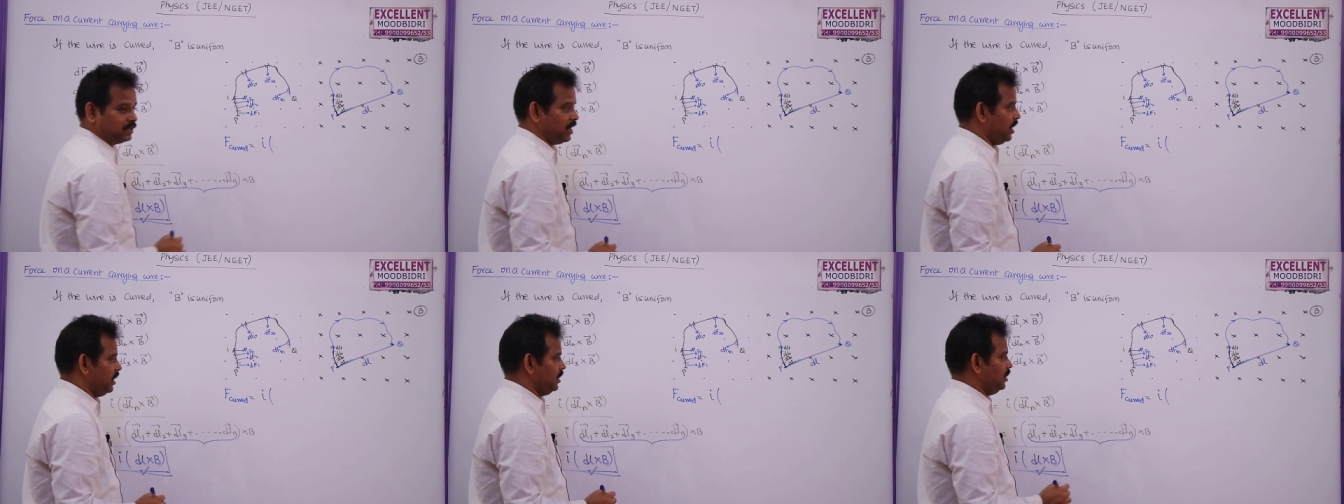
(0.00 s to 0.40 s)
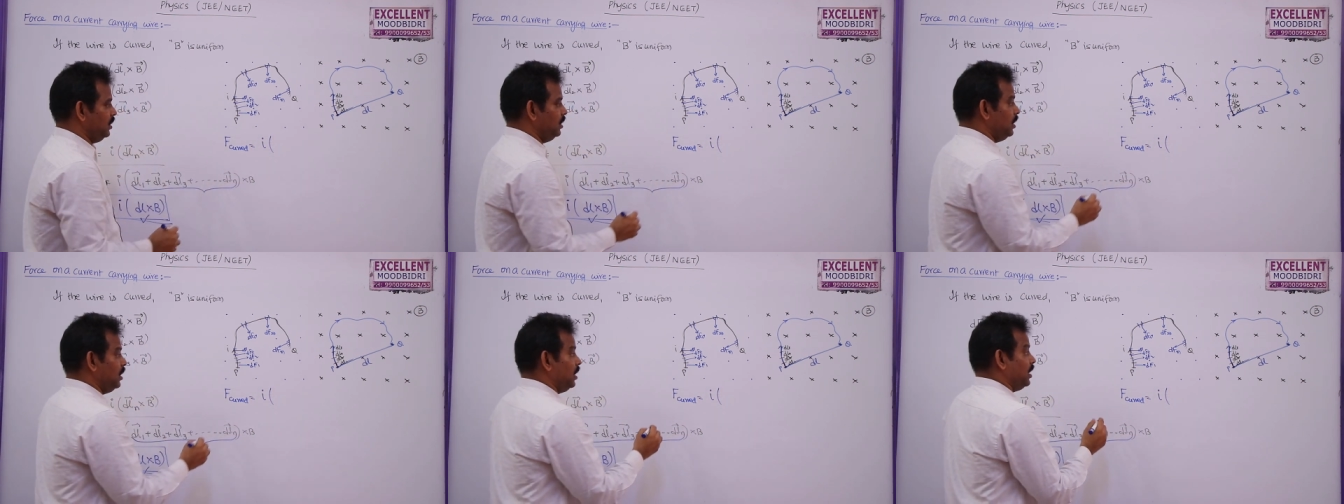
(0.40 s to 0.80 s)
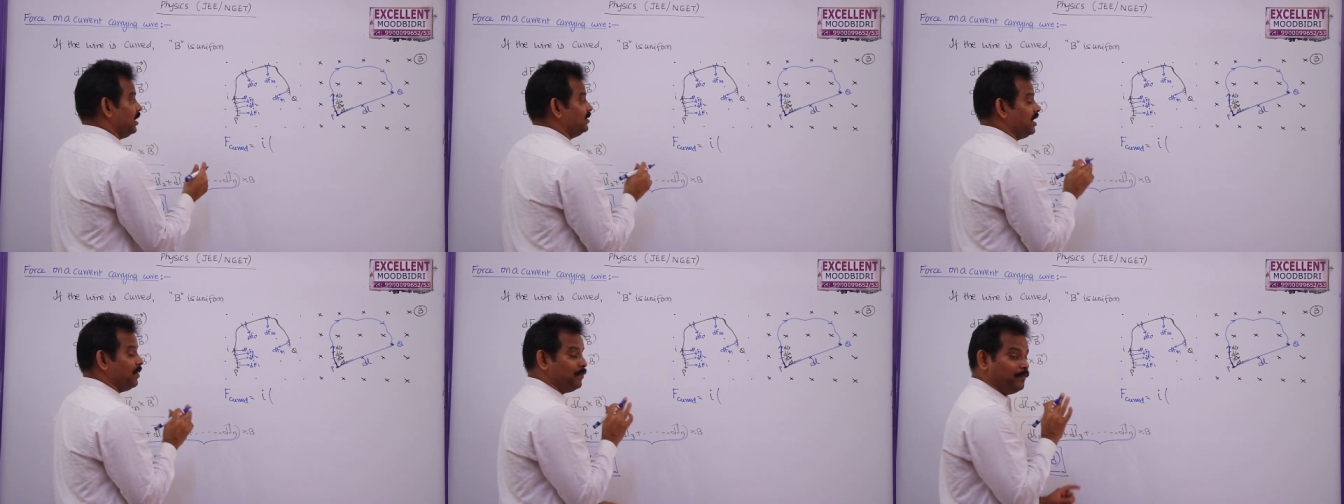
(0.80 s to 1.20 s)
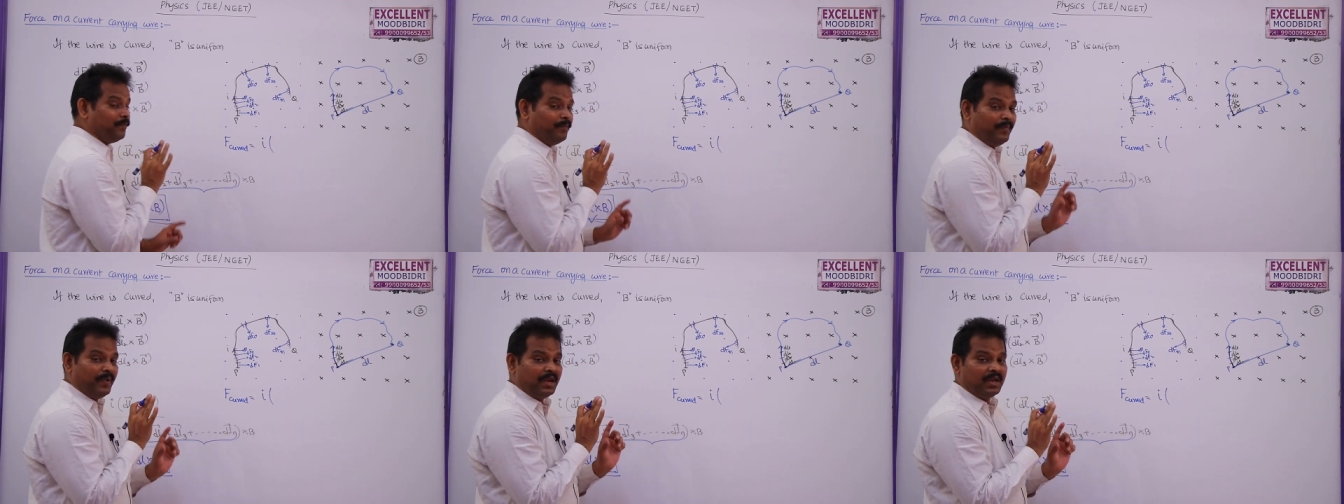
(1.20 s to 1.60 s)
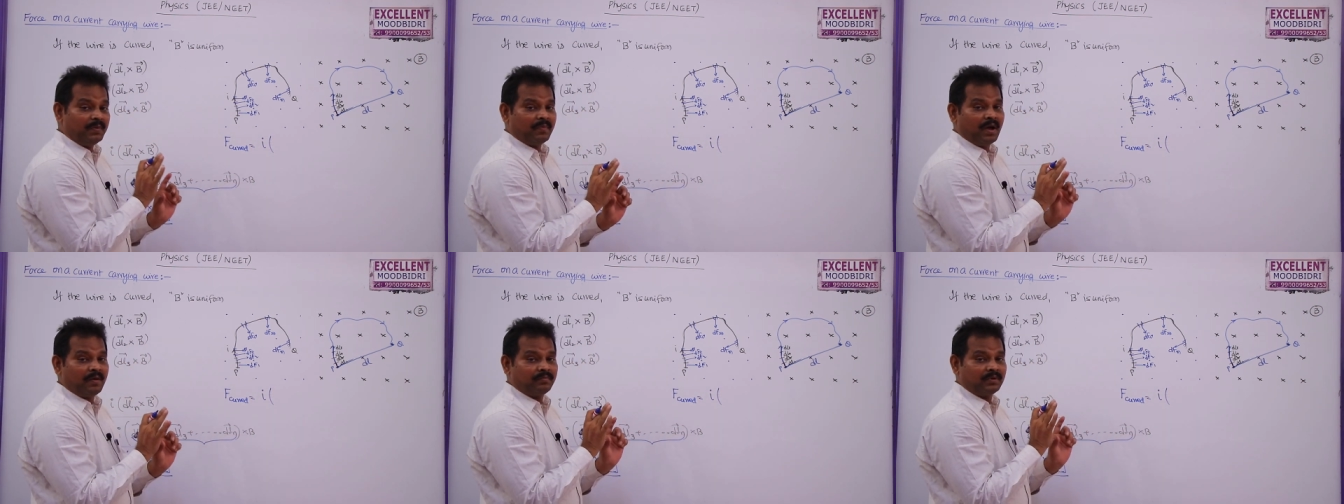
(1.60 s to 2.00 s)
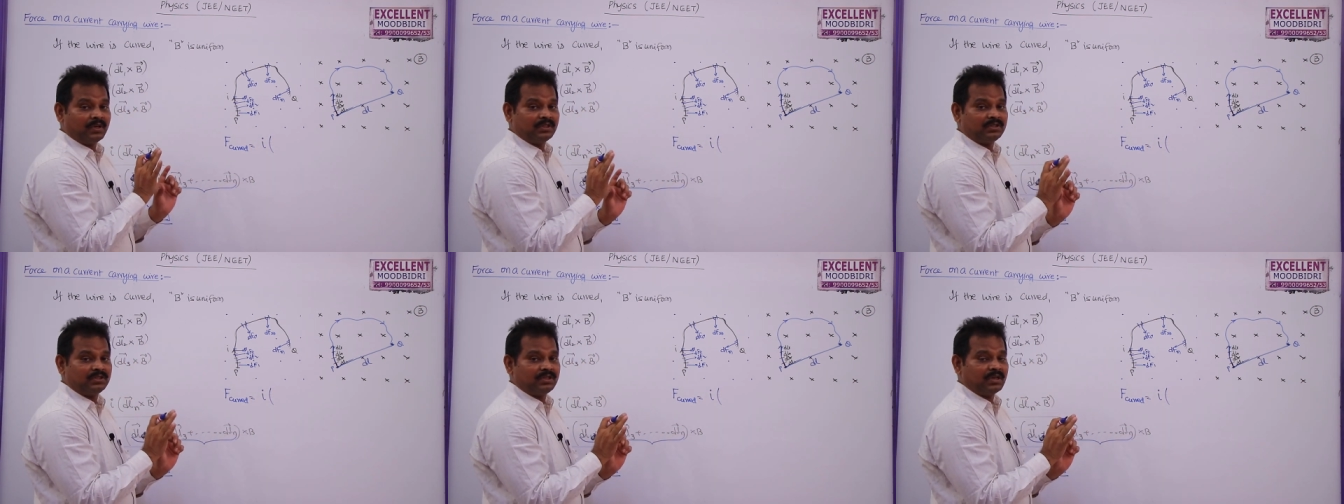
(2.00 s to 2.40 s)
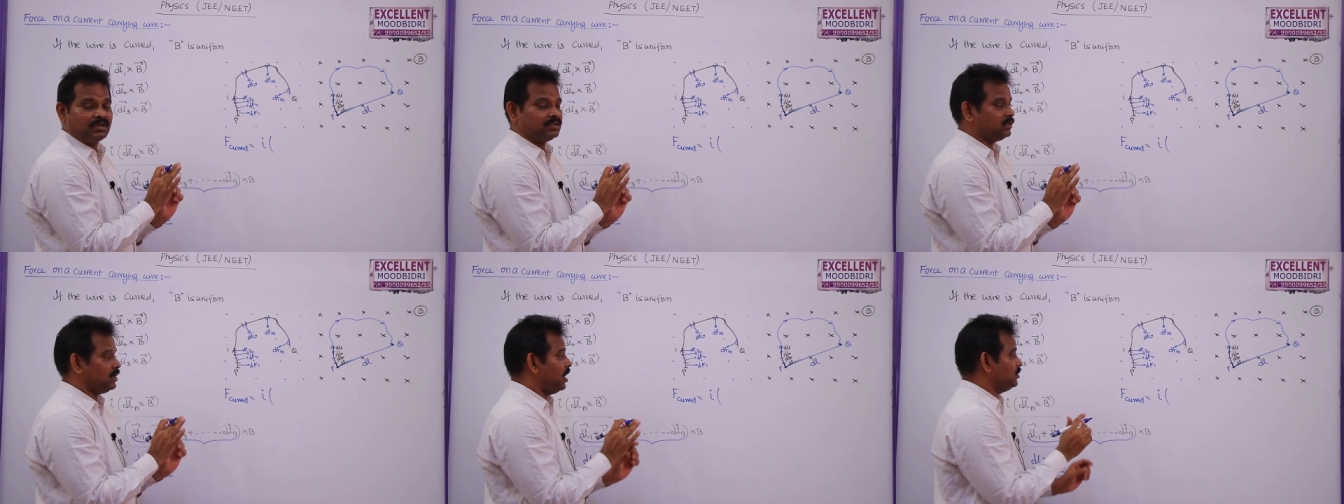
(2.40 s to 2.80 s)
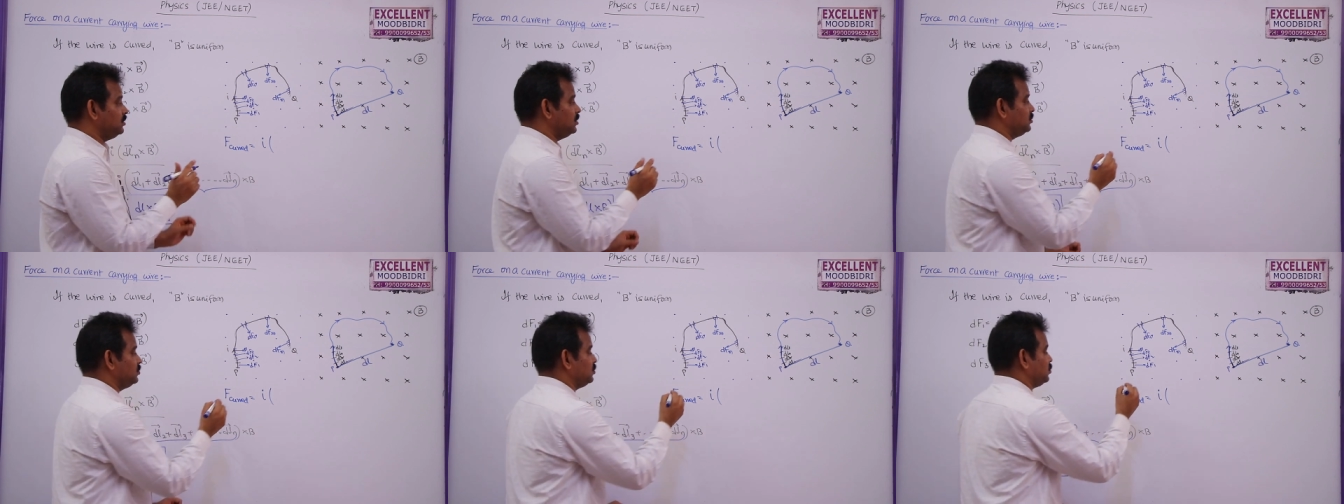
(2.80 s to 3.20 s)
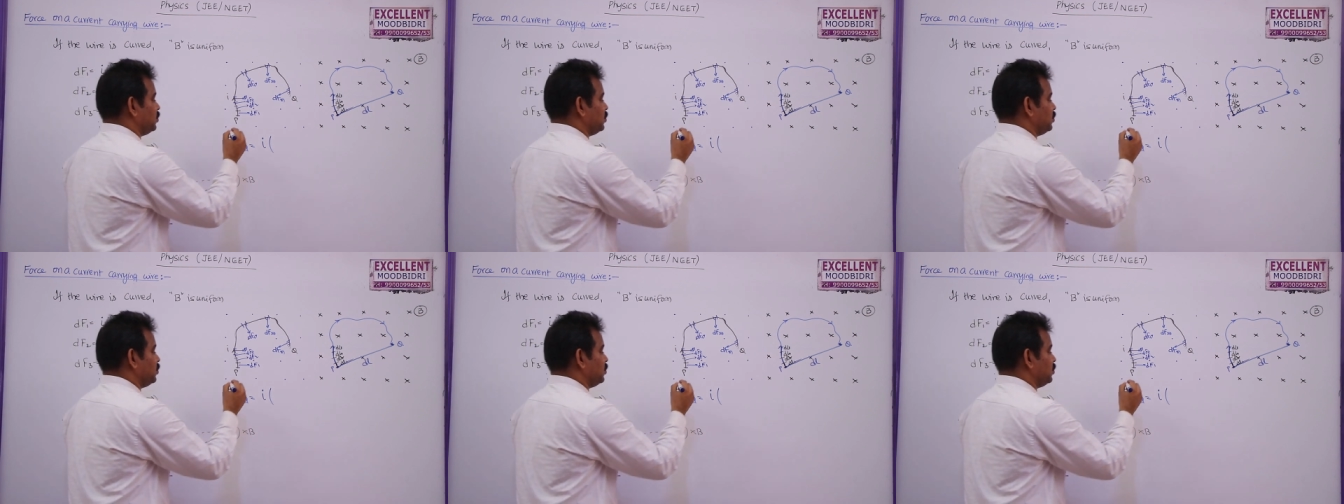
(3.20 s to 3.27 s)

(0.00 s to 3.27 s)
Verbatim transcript: I. The minimum distance are just